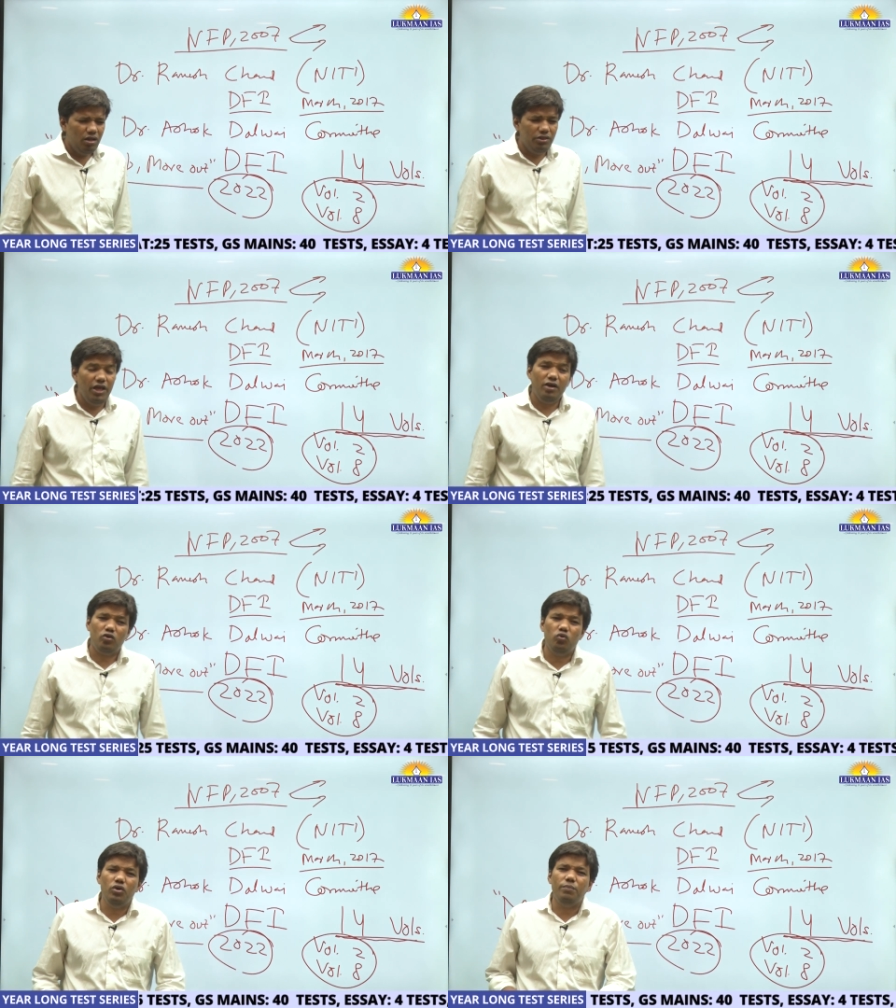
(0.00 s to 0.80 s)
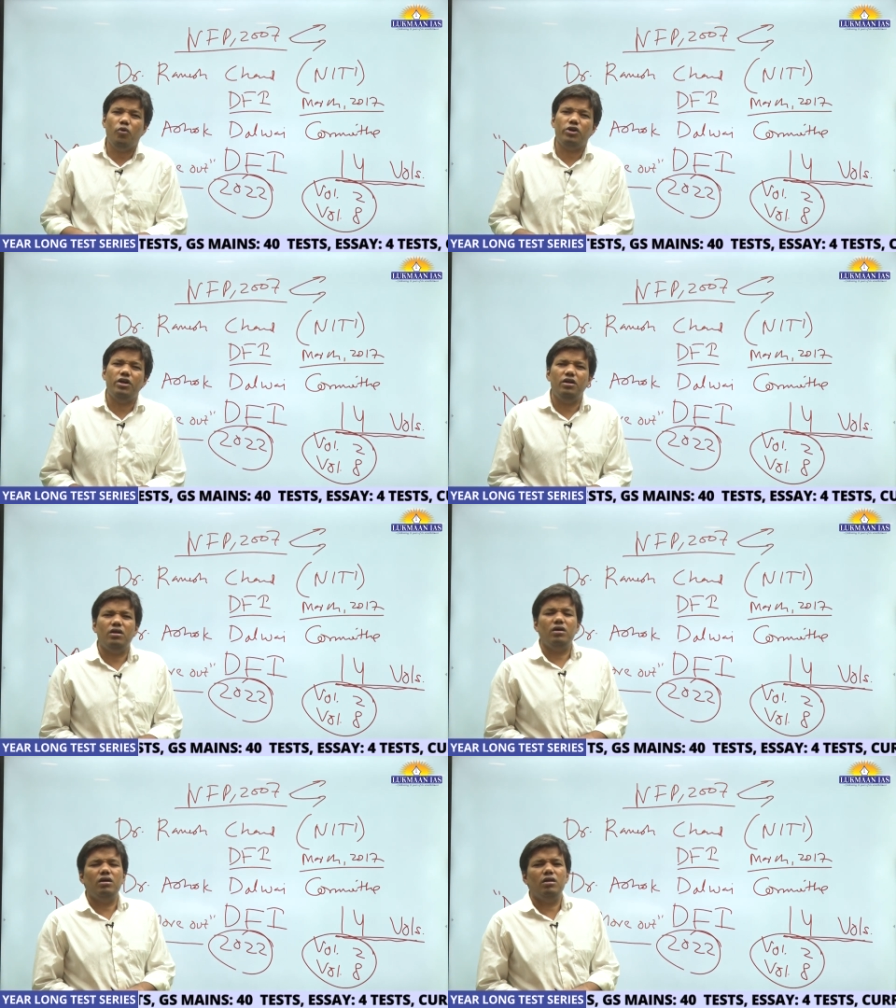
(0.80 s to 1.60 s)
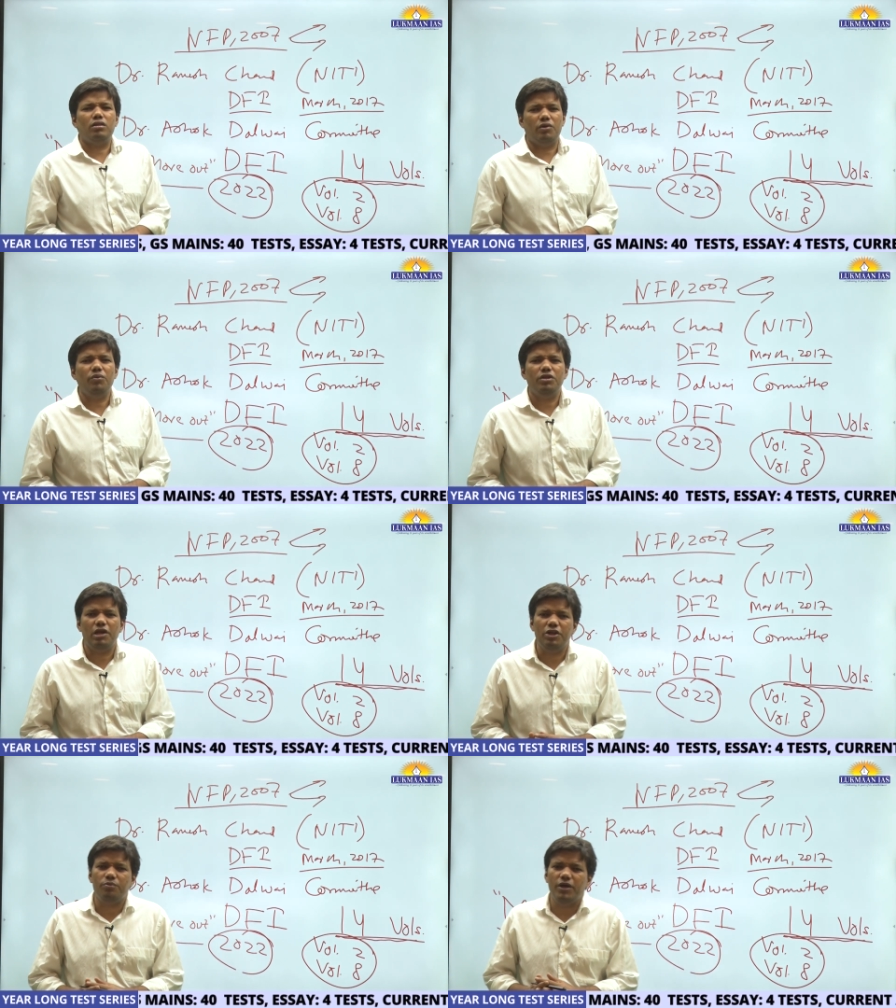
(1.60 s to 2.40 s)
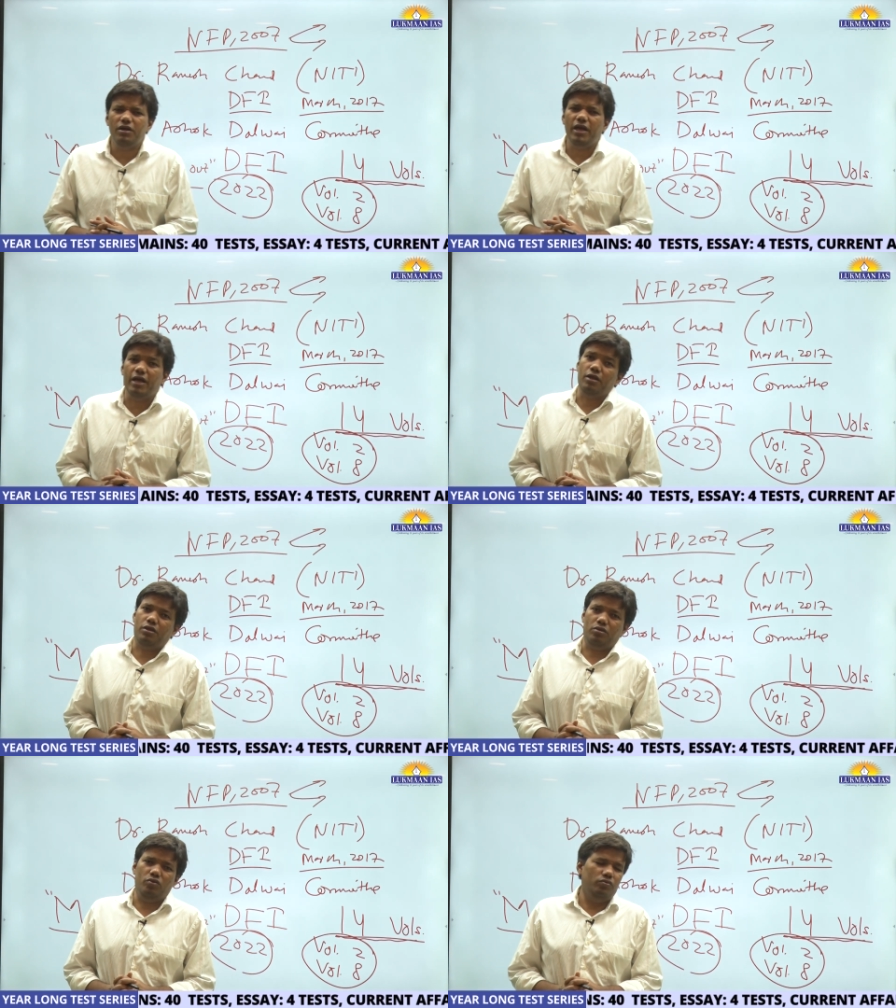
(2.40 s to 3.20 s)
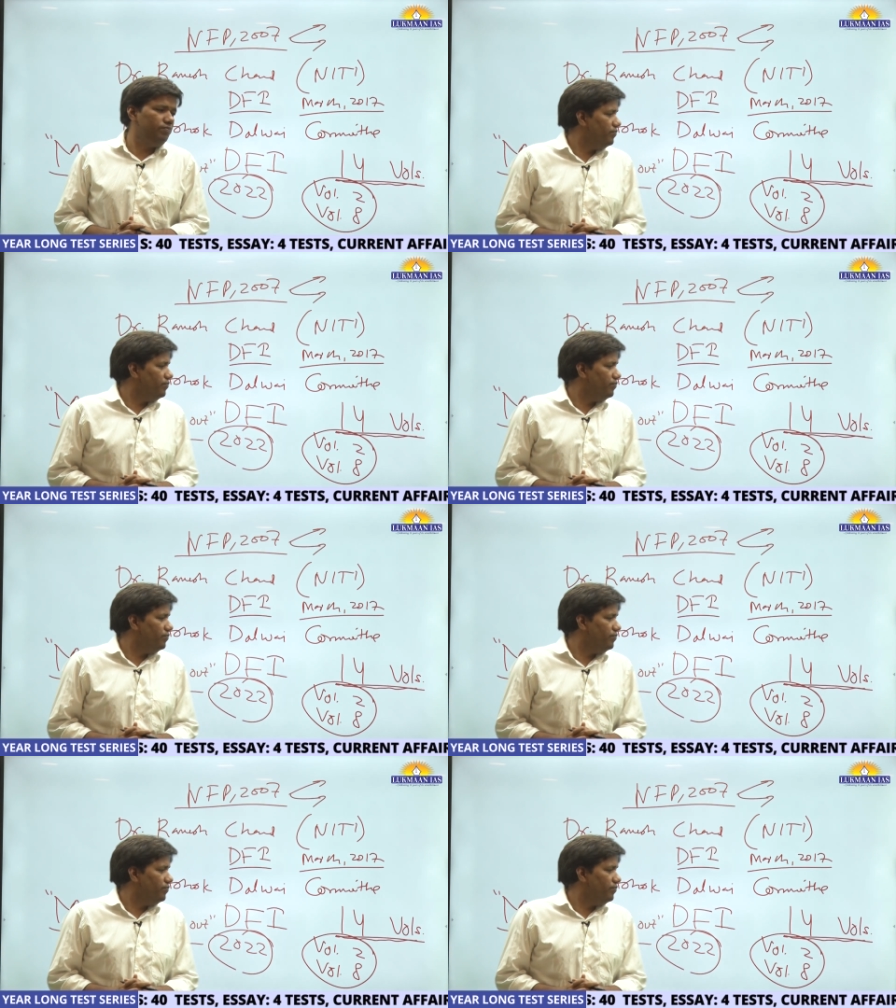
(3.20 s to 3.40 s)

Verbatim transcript: There are two important uh, surveys raised by NSSO.